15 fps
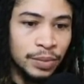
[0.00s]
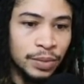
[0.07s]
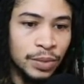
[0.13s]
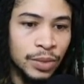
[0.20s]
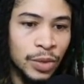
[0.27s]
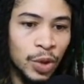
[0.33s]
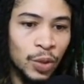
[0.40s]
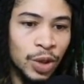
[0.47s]

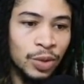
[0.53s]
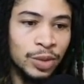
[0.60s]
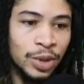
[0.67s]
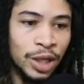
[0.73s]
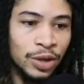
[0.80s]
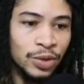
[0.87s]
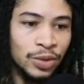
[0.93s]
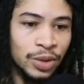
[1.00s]
well, they
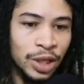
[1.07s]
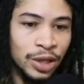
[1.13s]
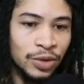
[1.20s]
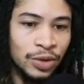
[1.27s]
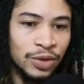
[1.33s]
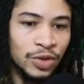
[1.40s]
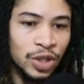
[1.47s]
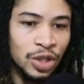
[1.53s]
don't even
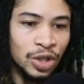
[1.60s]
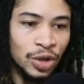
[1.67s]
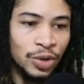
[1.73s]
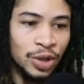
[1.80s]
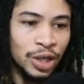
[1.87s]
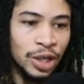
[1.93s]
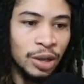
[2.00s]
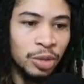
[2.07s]
show the
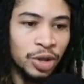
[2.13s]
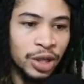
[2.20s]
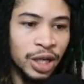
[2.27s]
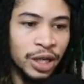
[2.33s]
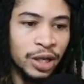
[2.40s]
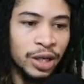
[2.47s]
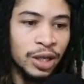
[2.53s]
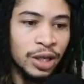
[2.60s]
number there.
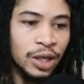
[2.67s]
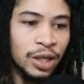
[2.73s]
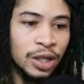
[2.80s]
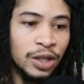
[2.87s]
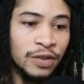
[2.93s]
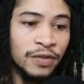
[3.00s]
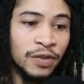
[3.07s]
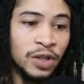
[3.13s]
The
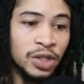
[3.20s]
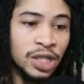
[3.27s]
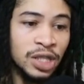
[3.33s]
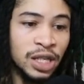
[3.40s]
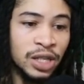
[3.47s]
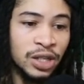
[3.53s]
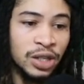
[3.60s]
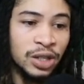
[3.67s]
first
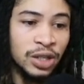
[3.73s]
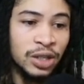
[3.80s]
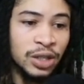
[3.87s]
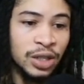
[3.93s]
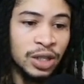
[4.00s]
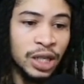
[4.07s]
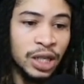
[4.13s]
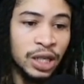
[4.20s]
tier
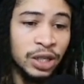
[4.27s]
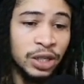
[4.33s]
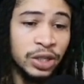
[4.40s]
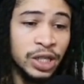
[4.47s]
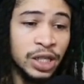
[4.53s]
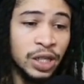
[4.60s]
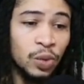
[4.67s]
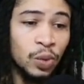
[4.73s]
here,
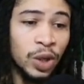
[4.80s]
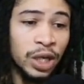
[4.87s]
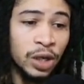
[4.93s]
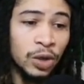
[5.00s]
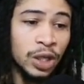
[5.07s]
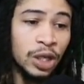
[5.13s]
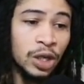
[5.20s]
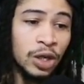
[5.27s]
T1, only
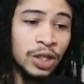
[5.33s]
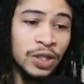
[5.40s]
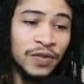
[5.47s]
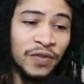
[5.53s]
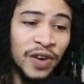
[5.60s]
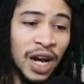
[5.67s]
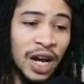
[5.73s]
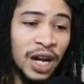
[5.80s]
costs
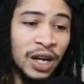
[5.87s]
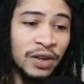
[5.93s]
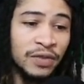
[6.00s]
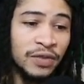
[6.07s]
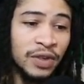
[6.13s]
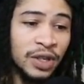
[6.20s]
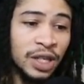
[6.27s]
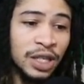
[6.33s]
5.
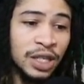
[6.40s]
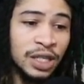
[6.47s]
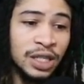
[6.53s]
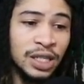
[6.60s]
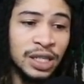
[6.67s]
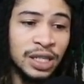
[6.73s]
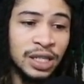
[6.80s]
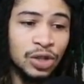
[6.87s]

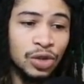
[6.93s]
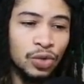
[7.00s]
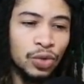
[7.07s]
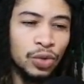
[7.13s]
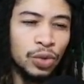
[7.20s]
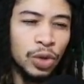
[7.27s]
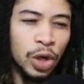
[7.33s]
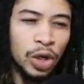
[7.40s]
T2
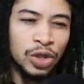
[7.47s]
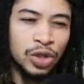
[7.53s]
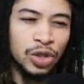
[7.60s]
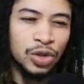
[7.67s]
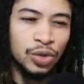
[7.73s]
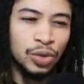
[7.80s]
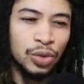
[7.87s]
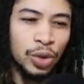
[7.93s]
costs
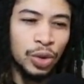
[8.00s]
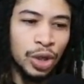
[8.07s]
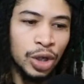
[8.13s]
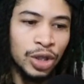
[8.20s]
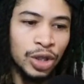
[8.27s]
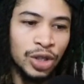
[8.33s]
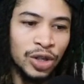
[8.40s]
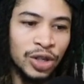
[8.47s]
you
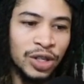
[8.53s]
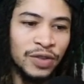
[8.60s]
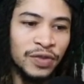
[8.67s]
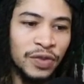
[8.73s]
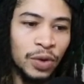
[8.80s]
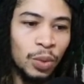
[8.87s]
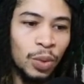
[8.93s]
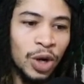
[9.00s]
30 for
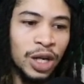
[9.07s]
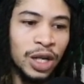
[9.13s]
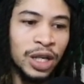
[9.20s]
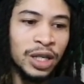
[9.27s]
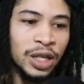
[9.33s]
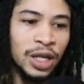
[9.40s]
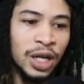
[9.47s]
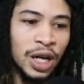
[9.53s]
one,
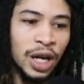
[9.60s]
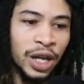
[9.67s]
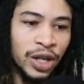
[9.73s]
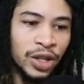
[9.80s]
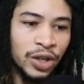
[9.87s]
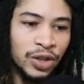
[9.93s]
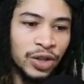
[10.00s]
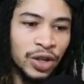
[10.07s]
another
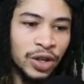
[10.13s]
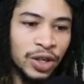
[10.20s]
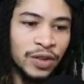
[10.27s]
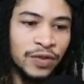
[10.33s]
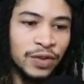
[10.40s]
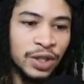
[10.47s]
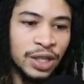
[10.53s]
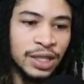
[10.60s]
30 for the
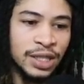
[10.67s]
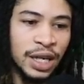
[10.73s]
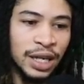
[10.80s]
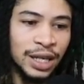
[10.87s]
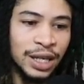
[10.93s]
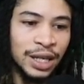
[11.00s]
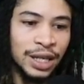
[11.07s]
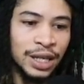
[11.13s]

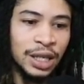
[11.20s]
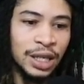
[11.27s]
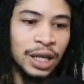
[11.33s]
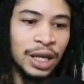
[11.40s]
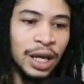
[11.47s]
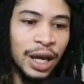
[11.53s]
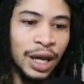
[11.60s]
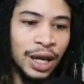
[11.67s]
second,
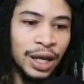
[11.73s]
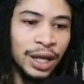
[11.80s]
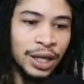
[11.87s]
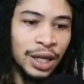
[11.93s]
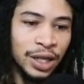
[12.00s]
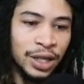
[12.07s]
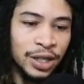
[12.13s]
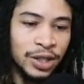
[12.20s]
and
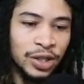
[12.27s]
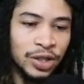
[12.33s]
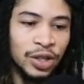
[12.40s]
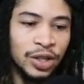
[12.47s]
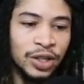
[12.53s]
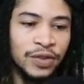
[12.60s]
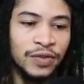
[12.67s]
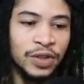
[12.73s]
another 30
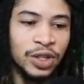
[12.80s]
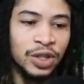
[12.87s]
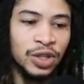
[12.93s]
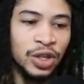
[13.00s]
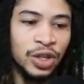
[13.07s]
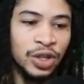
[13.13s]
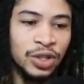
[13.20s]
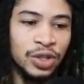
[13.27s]
for the
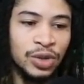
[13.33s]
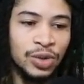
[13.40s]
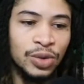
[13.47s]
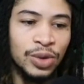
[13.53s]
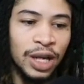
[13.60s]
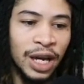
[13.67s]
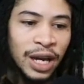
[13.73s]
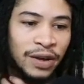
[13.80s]
third. So you can
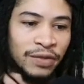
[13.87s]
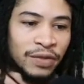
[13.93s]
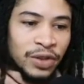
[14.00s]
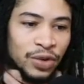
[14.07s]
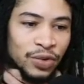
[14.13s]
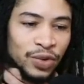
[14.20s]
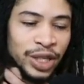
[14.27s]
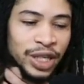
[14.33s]
have
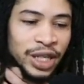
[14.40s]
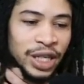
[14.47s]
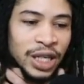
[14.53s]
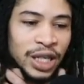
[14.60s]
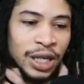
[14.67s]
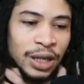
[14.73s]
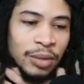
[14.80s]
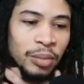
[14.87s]
3
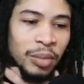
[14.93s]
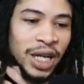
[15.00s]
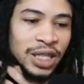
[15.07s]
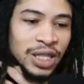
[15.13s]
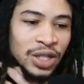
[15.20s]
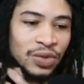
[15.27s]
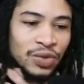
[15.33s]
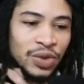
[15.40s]

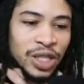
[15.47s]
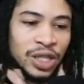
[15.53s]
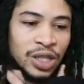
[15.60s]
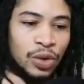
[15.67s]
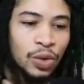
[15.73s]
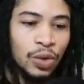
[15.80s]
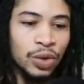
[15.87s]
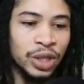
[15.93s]
masteries
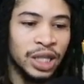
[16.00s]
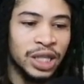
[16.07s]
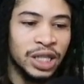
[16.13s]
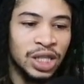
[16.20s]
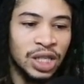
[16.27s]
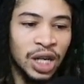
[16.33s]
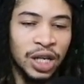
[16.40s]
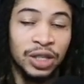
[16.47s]
on each
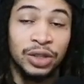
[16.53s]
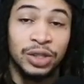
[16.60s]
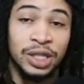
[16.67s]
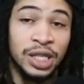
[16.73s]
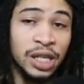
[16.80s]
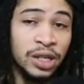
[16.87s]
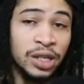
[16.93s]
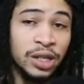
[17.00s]
other
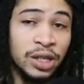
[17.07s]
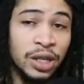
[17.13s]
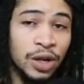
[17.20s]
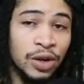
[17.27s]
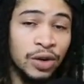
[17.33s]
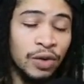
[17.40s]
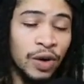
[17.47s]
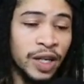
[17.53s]
tier,
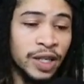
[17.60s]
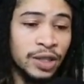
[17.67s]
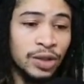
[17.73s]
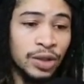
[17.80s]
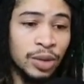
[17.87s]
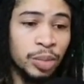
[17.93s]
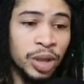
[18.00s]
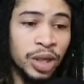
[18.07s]
right? So
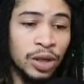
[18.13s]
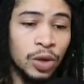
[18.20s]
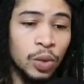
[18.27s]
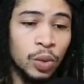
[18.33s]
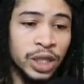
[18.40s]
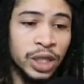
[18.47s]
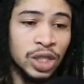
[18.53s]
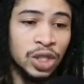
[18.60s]
depending on
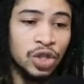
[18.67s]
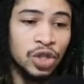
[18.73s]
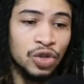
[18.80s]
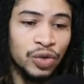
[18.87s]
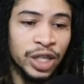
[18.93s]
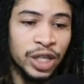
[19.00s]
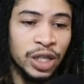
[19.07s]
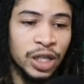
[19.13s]
which
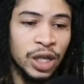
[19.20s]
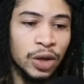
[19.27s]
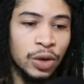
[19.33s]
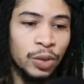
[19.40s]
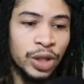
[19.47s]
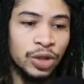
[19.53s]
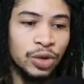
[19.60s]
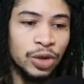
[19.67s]
tree, whether
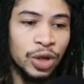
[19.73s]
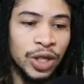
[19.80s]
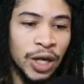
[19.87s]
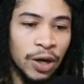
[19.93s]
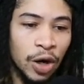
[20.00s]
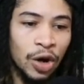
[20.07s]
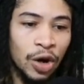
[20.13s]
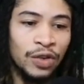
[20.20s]
you go down
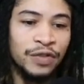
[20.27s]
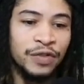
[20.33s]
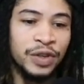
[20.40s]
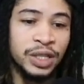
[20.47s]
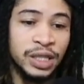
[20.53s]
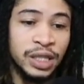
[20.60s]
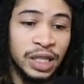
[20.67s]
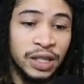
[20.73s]
offense,
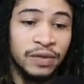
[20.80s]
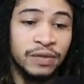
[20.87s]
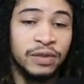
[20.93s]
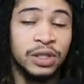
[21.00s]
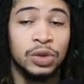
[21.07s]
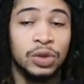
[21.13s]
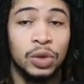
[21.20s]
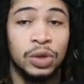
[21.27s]
defense,
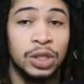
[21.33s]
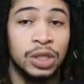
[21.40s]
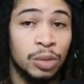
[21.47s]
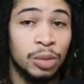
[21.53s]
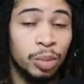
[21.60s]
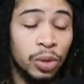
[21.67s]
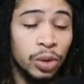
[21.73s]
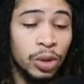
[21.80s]
or the
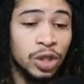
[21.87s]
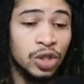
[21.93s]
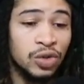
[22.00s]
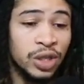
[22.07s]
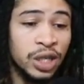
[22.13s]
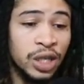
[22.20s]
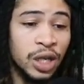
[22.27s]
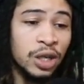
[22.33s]
support tree,
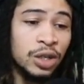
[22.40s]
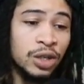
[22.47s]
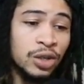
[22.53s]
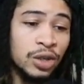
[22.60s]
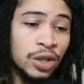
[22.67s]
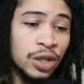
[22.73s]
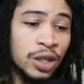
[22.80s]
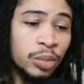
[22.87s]
you're going
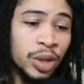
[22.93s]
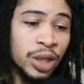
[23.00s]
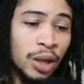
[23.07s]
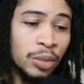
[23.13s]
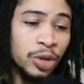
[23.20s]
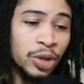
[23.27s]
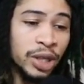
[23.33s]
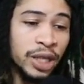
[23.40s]
to be able to
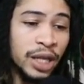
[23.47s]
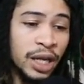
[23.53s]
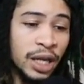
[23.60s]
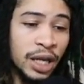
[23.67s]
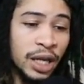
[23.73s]
get